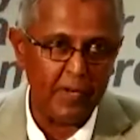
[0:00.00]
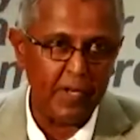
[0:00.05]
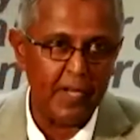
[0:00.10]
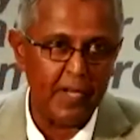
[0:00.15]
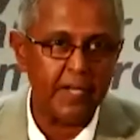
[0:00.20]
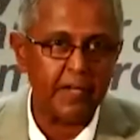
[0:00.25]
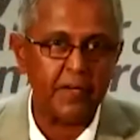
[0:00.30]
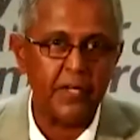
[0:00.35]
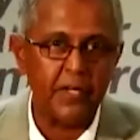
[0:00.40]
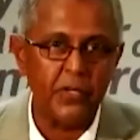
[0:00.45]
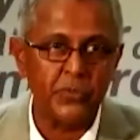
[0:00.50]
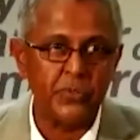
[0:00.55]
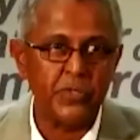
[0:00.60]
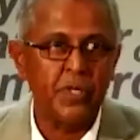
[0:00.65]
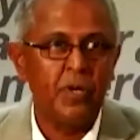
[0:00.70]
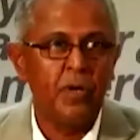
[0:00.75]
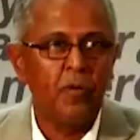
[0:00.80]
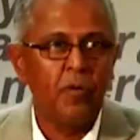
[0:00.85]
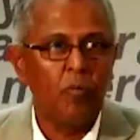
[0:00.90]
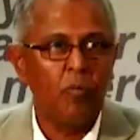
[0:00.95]
introduce
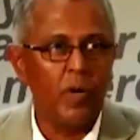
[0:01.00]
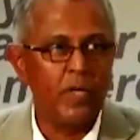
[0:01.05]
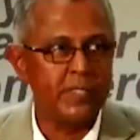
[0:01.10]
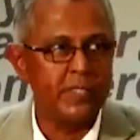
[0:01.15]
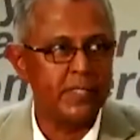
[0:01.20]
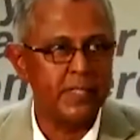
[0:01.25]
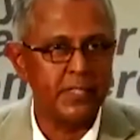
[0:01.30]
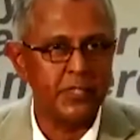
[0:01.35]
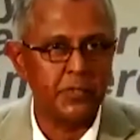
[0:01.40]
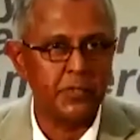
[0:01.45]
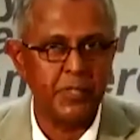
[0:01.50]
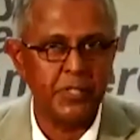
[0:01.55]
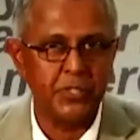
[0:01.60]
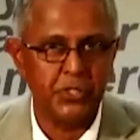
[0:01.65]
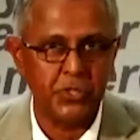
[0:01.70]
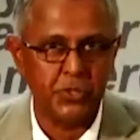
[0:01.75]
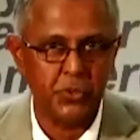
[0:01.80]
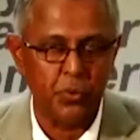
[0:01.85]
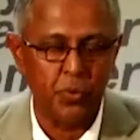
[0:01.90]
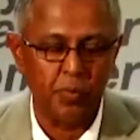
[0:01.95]
once her speech is
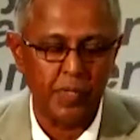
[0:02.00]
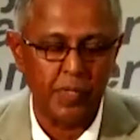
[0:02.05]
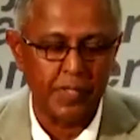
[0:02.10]
over.